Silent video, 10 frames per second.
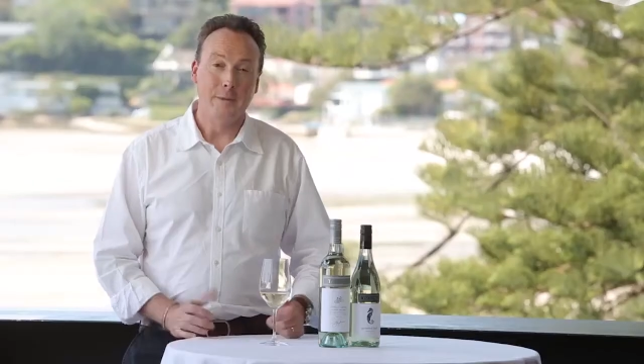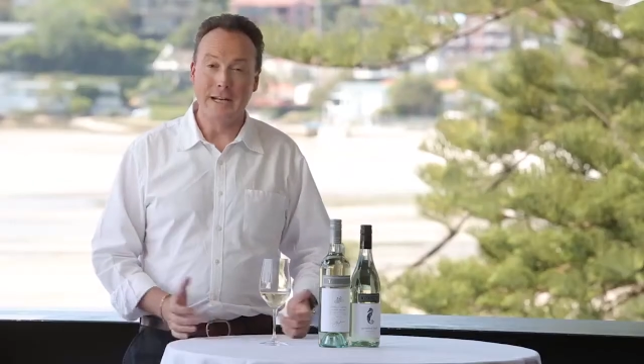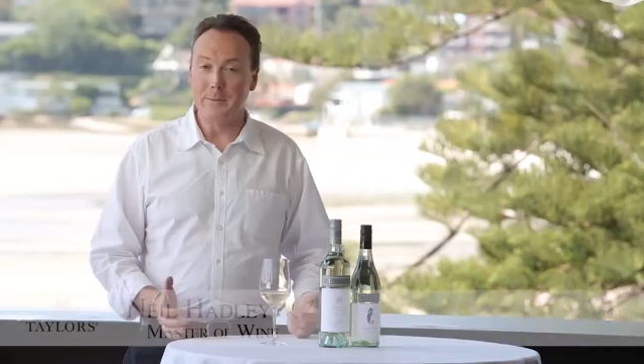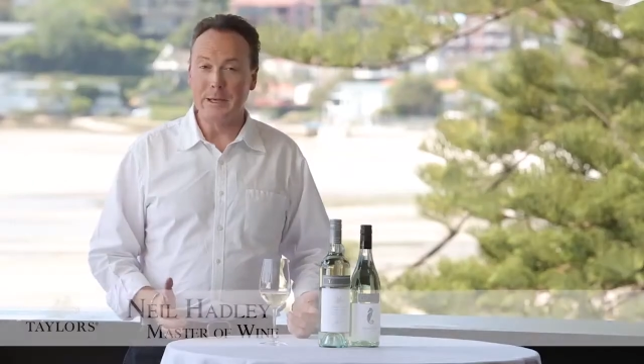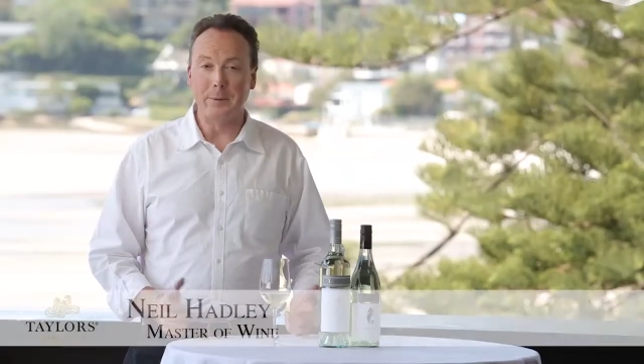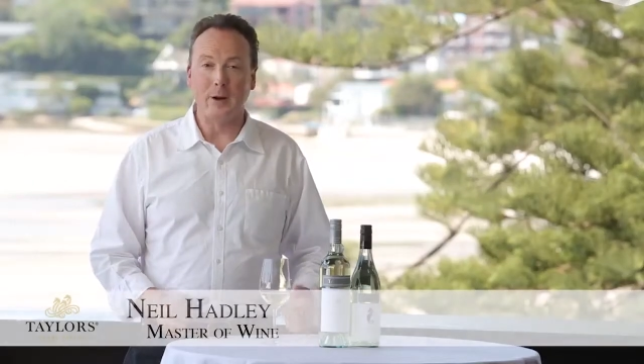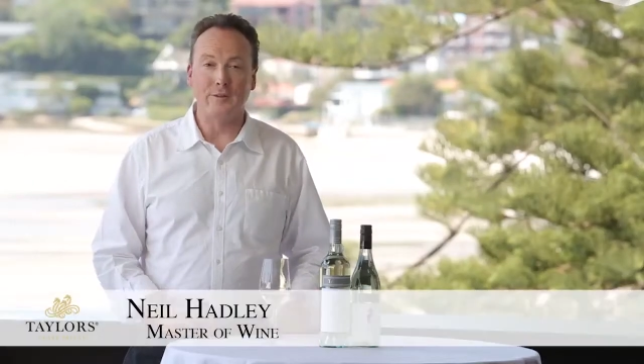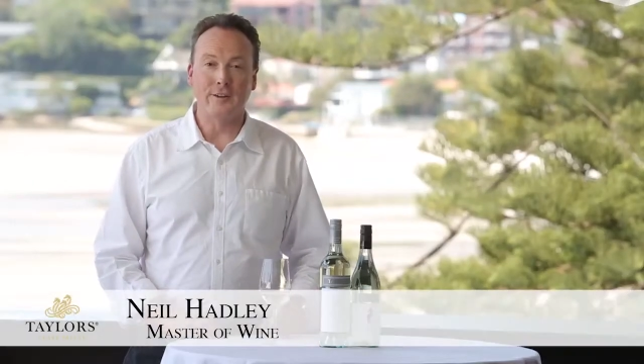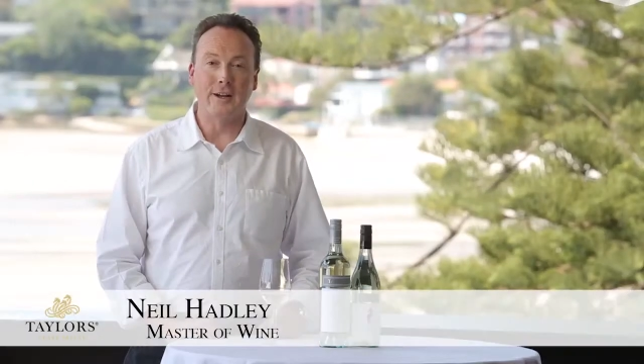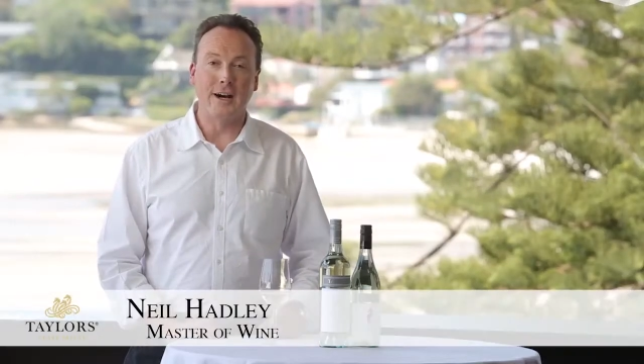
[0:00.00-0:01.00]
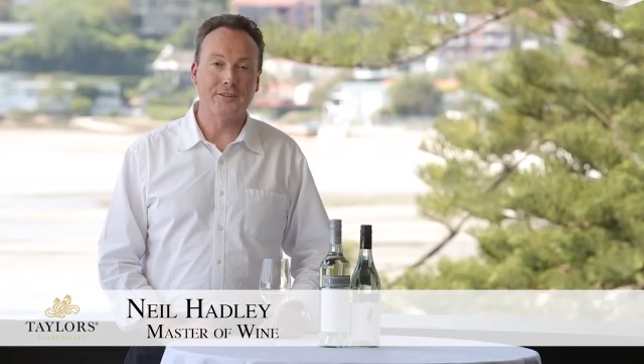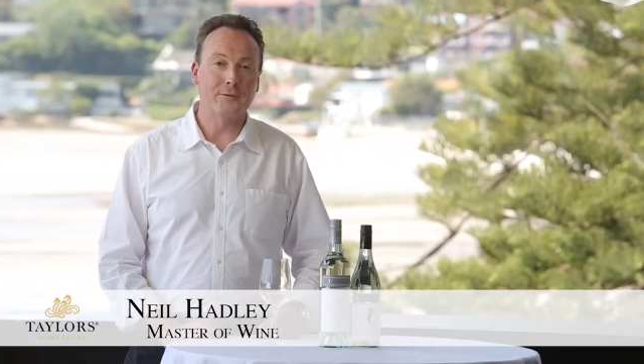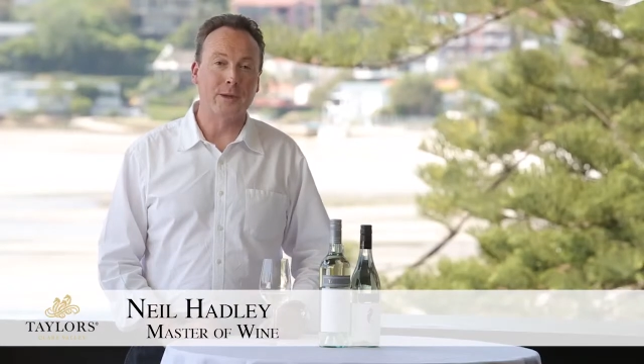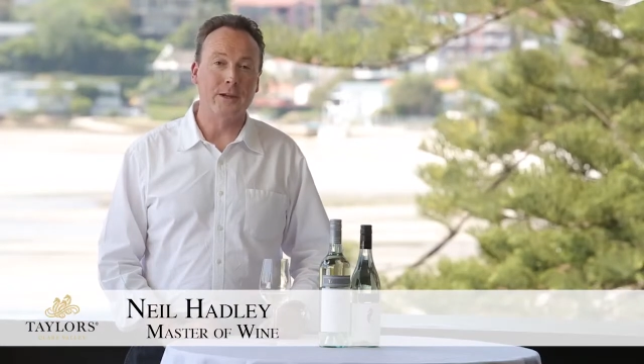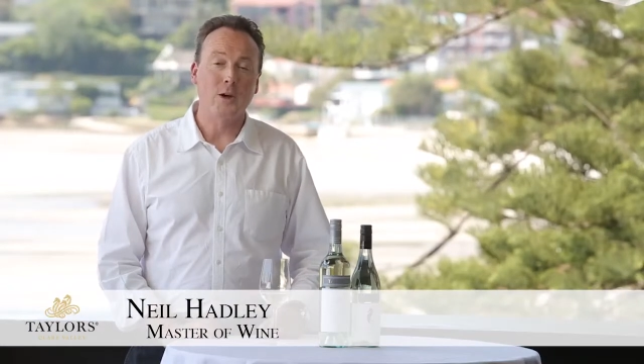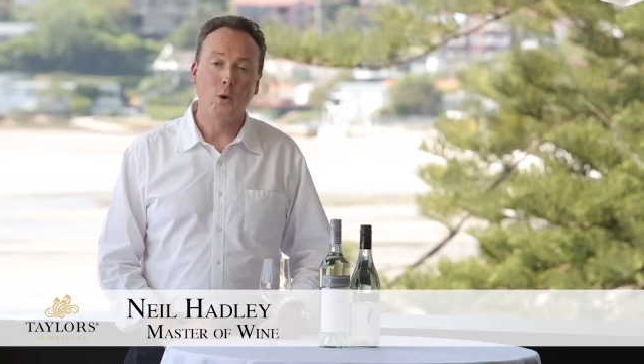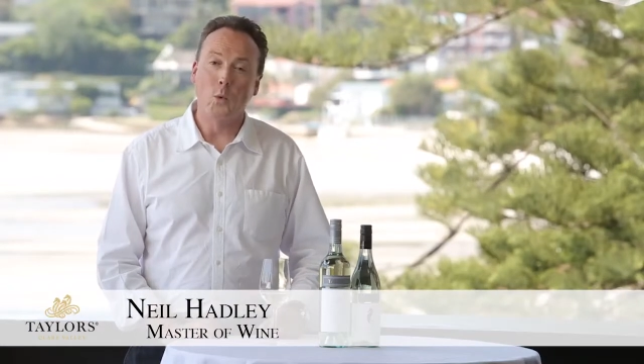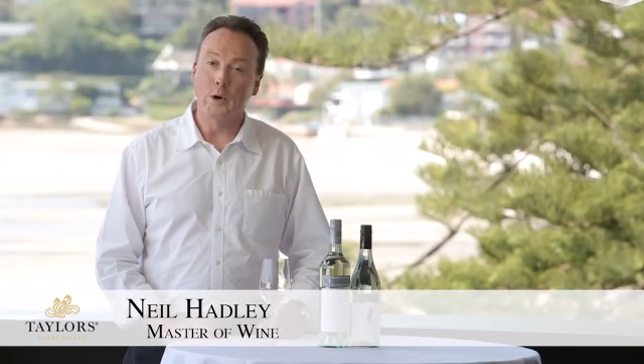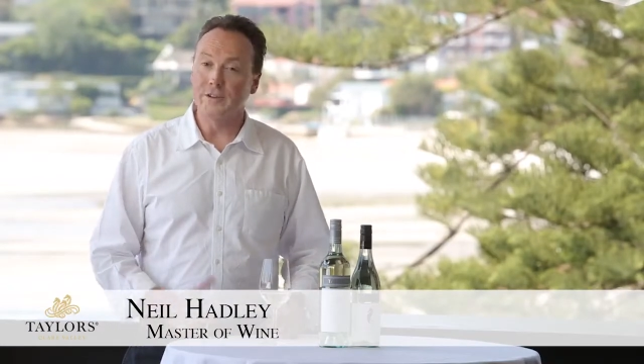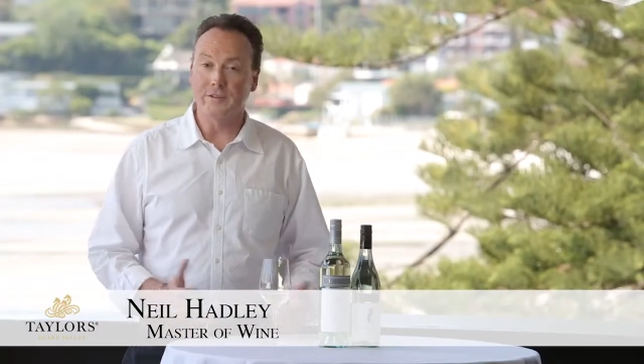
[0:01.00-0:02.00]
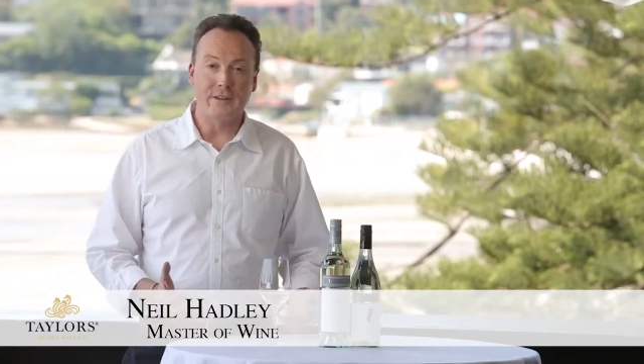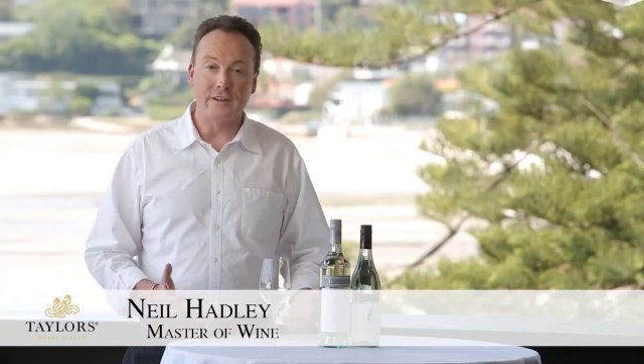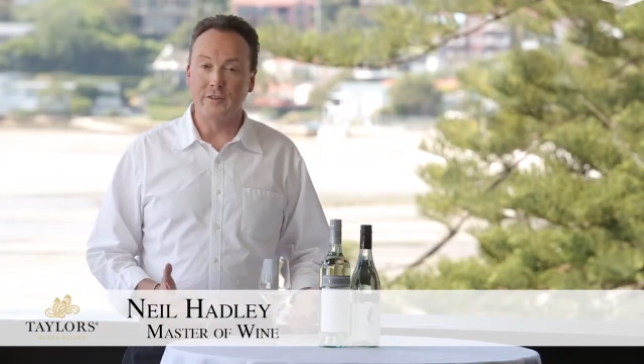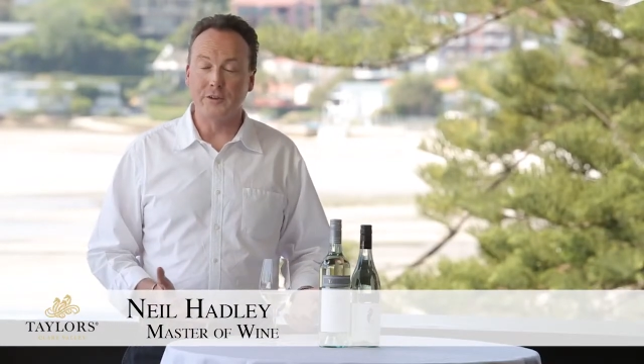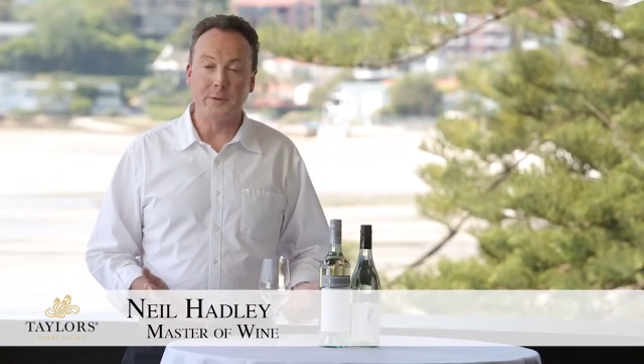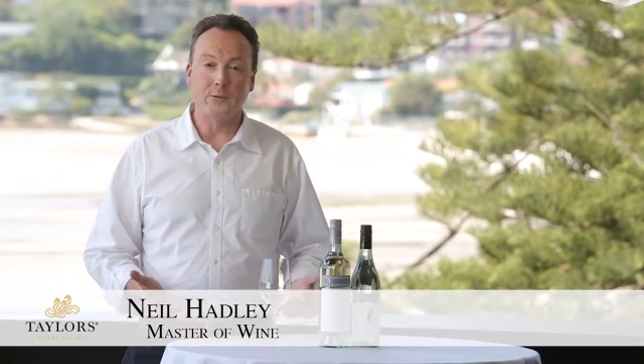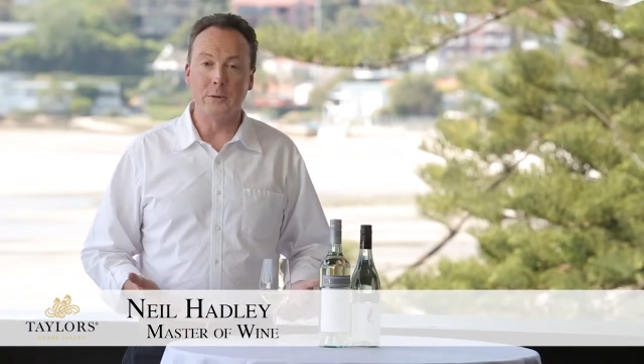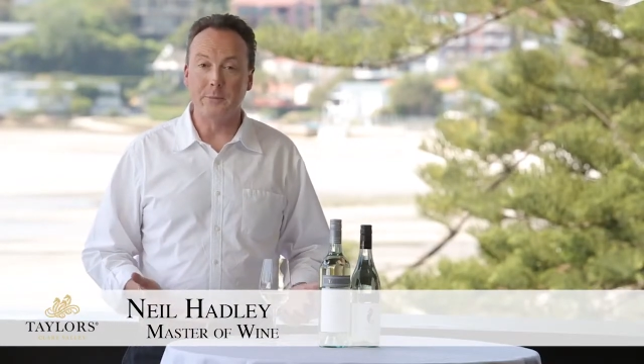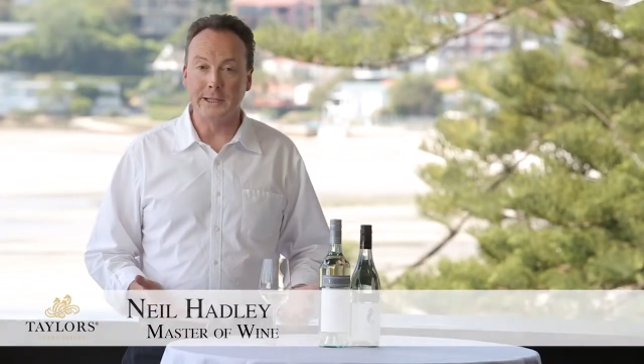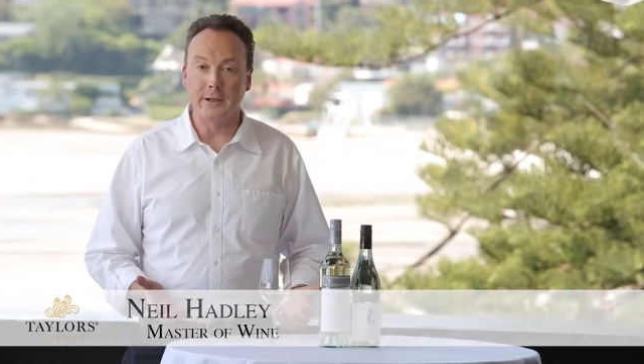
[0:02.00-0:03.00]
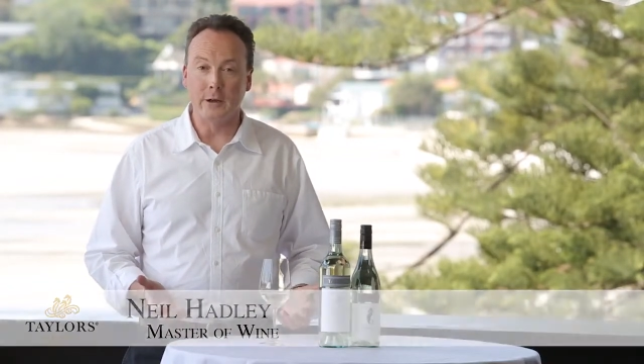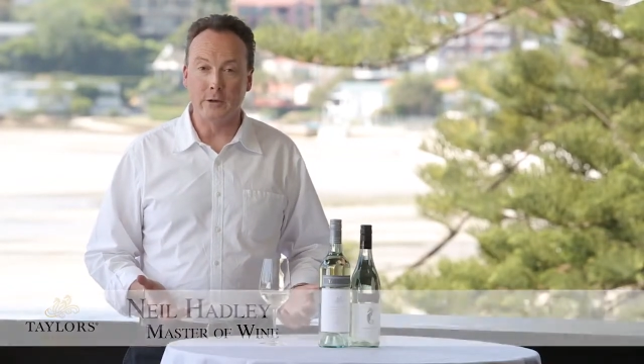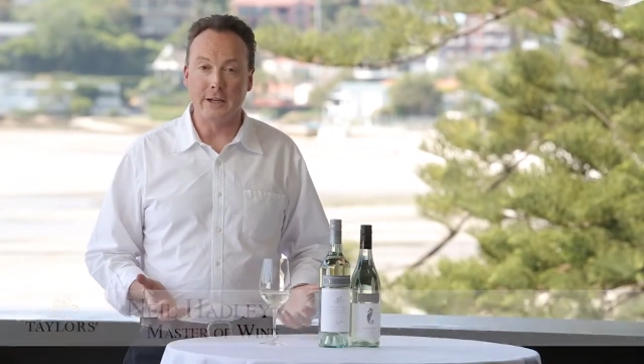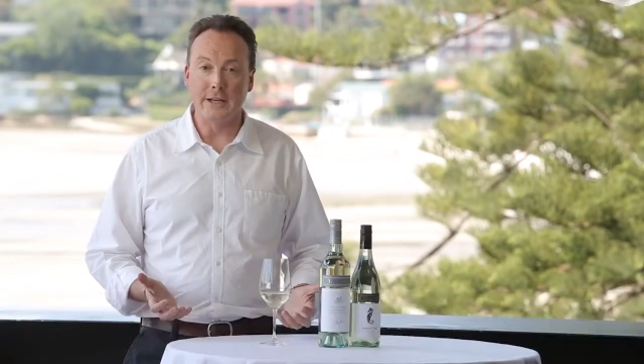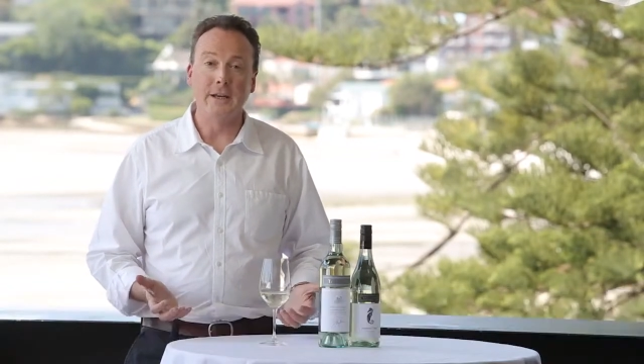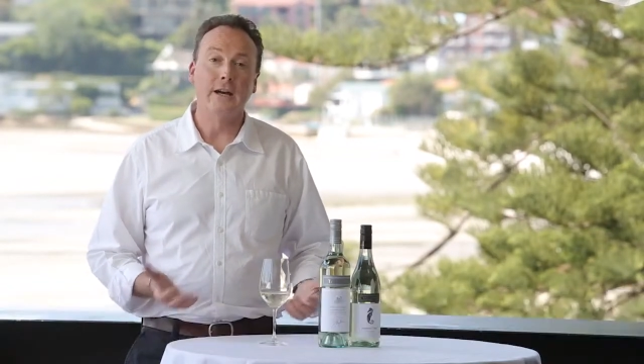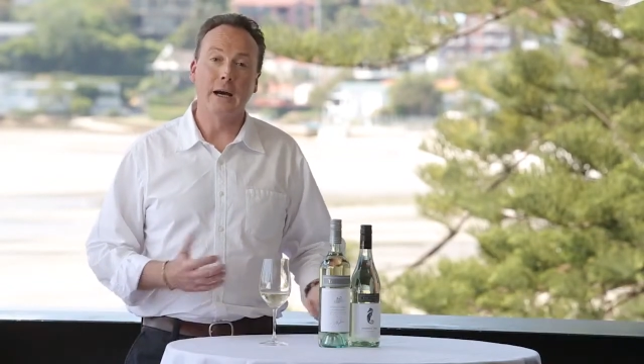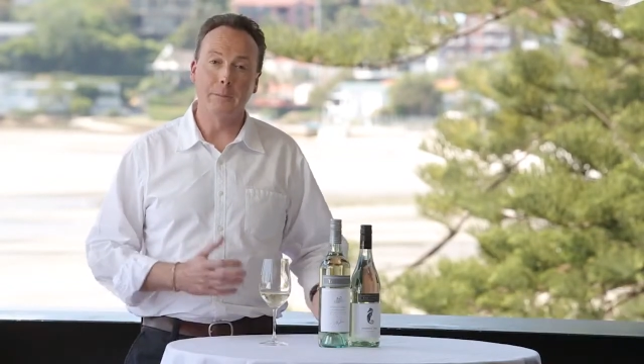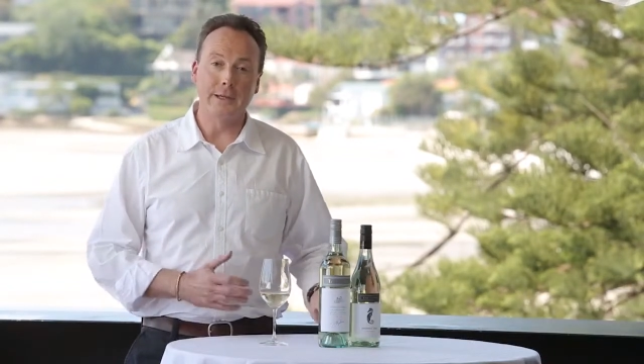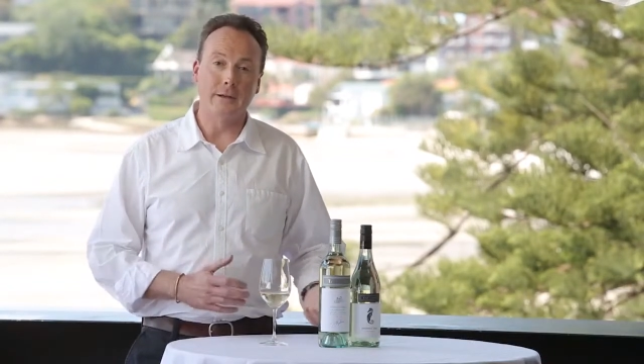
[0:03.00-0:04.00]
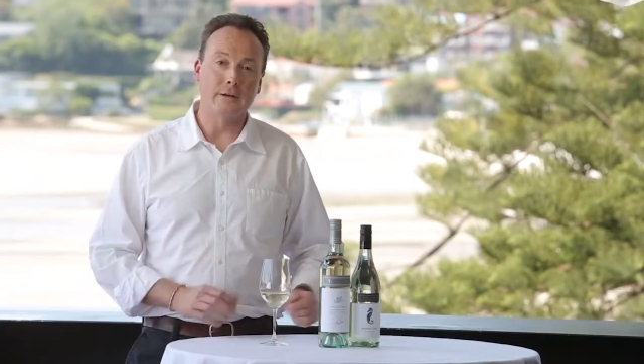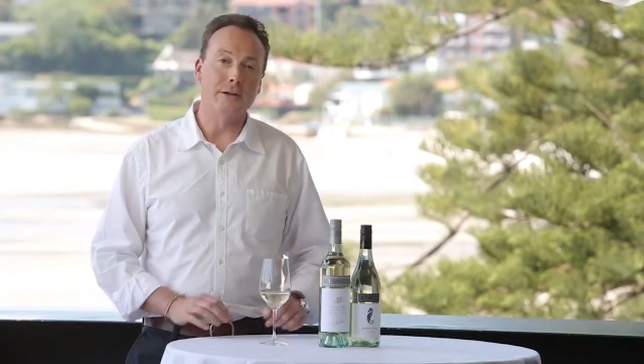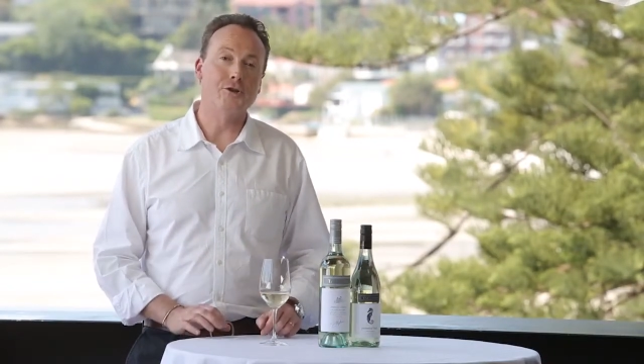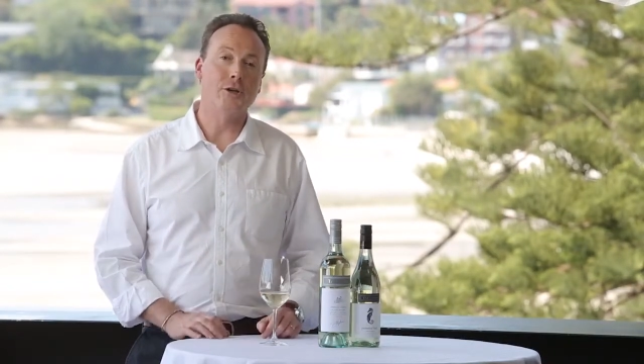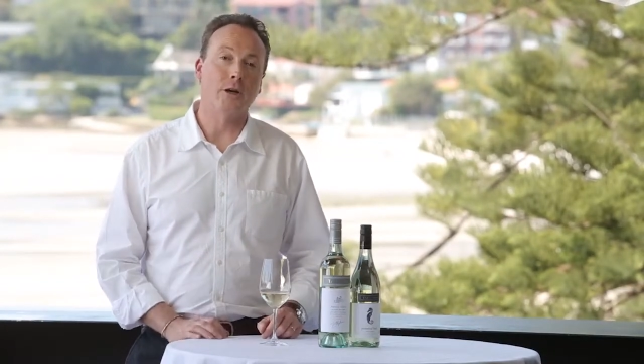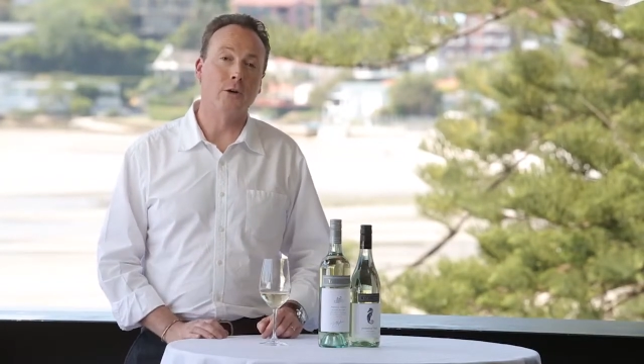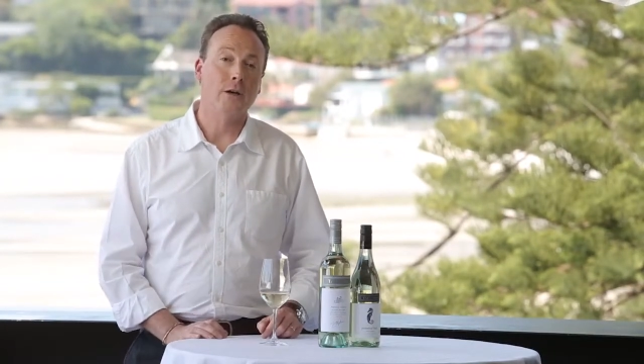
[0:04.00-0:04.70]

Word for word: Many people often ask me, what is the difference between Pinot Gris and Pinot Grigio?